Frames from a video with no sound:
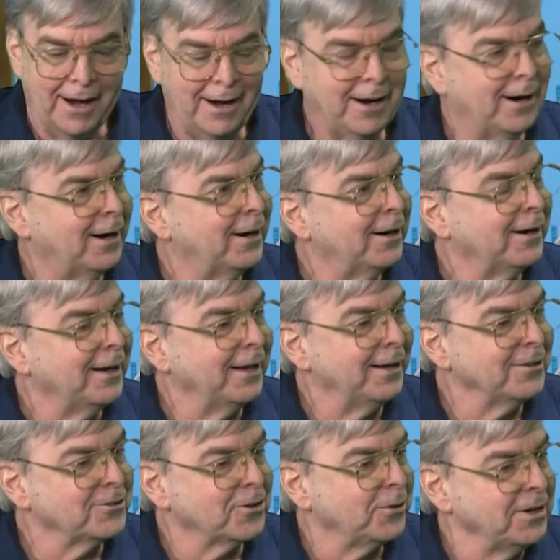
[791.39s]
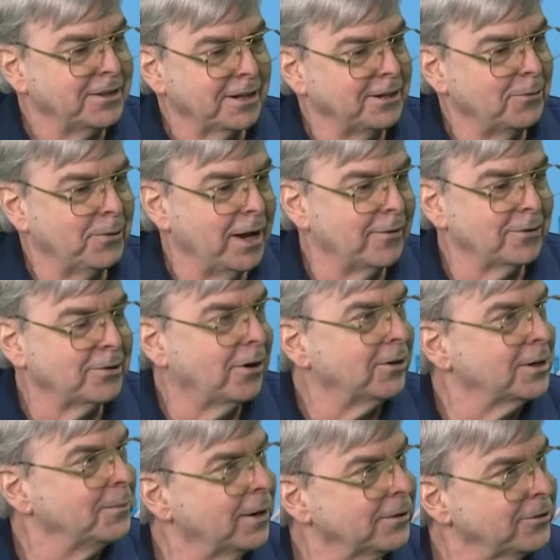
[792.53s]
Is there anything that we haven't
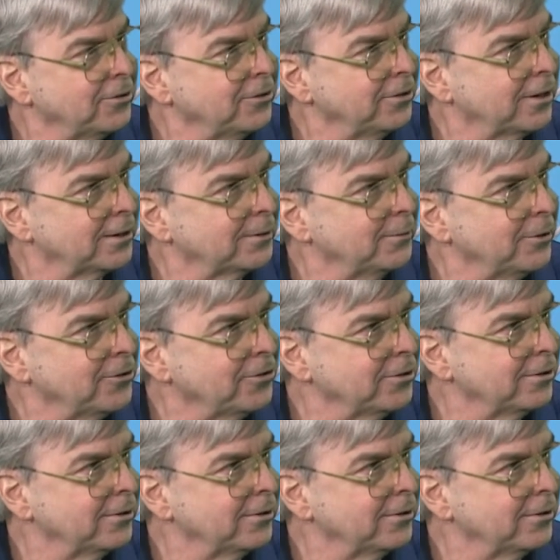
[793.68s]
talked about that you'd like to mention?